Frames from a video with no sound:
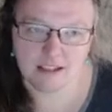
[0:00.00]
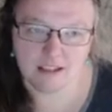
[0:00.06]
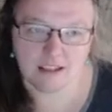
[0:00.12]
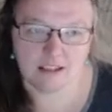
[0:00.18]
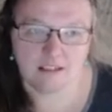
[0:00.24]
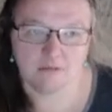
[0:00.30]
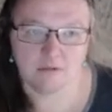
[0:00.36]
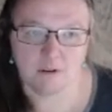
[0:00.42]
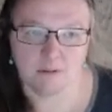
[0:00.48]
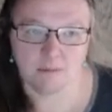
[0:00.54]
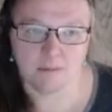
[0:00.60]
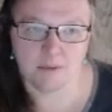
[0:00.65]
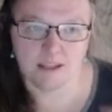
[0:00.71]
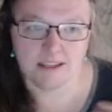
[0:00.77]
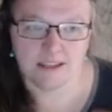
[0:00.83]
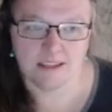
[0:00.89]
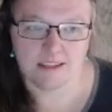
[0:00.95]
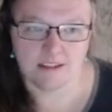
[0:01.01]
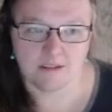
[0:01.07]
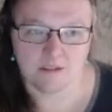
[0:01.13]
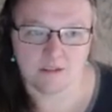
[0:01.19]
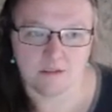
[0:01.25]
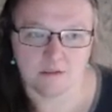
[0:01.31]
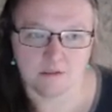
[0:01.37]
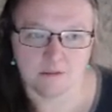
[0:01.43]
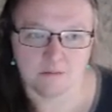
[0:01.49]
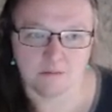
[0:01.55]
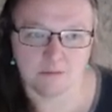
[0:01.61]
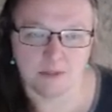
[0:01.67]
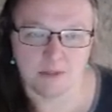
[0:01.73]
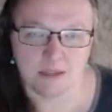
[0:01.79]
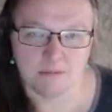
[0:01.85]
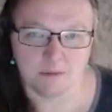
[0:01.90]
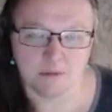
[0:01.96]
We're making a whole group of
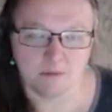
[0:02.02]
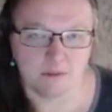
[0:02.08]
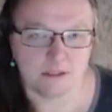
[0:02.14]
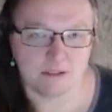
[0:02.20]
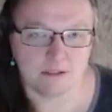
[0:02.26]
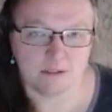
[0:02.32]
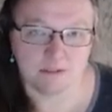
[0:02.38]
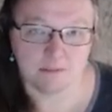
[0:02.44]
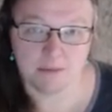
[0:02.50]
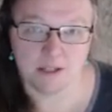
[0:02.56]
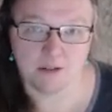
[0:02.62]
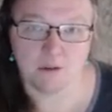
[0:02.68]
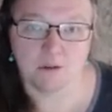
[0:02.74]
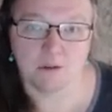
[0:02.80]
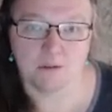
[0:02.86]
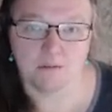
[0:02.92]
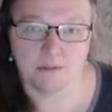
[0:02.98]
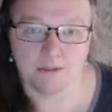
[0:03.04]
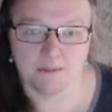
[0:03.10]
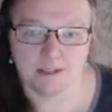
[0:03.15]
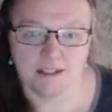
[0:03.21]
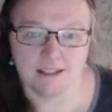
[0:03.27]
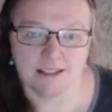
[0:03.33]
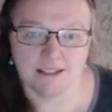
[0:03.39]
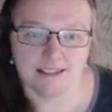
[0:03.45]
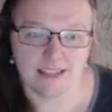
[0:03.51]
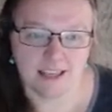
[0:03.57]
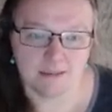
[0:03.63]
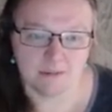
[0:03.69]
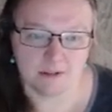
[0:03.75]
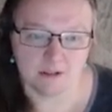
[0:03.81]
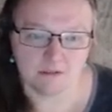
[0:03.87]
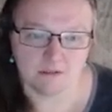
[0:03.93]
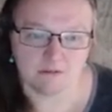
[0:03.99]
people, whether it's men or women, a
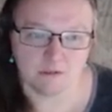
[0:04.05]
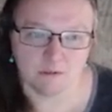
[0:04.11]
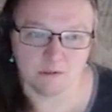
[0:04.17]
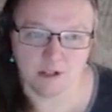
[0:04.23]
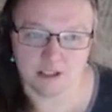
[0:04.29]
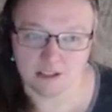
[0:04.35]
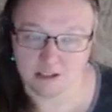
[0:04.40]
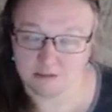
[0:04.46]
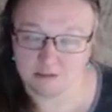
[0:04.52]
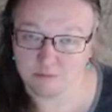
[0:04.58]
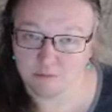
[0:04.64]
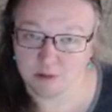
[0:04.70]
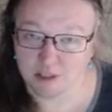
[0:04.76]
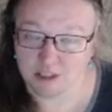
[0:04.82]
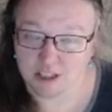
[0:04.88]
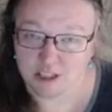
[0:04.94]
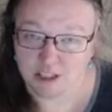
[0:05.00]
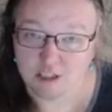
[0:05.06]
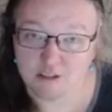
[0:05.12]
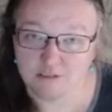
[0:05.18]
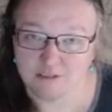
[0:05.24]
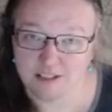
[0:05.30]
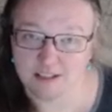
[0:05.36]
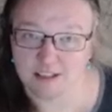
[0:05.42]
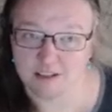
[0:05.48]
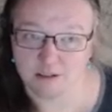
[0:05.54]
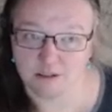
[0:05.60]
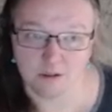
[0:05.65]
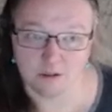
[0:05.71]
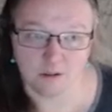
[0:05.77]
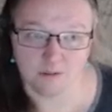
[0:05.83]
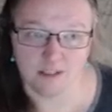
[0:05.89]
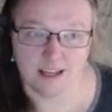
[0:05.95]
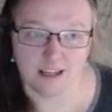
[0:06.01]
scapegoat for what, what you've done in your
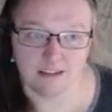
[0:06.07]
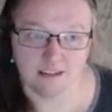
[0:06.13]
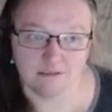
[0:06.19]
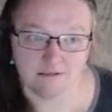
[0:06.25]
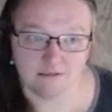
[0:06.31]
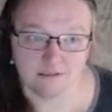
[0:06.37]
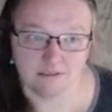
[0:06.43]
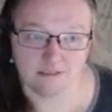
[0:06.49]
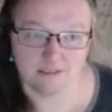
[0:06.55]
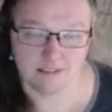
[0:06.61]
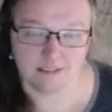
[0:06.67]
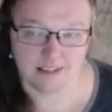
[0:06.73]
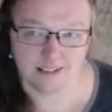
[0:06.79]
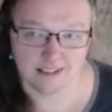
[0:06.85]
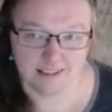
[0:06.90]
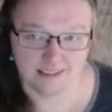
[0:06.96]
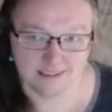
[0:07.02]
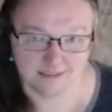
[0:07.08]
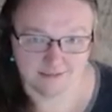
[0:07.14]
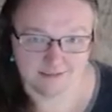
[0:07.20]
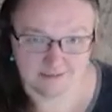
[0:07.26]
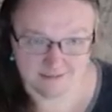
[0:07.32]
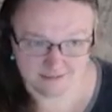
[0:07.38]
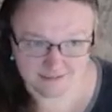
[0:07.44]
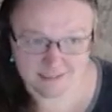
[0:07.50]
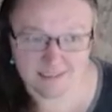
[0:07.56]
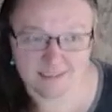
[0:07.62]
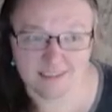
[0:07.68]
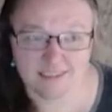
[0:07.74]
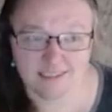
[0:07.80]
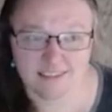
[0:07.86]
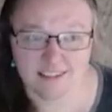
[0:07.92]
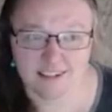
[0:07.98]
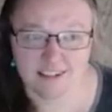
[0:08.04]
own life. Like,
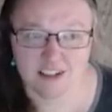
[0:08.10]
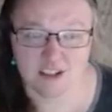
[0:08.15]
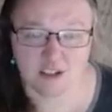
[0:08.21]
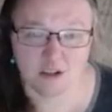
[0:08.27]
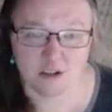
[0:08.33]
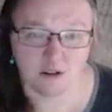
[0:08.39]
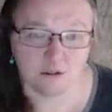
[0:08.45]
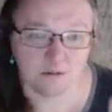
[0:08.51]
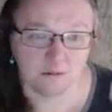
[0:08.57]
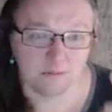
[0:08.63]
so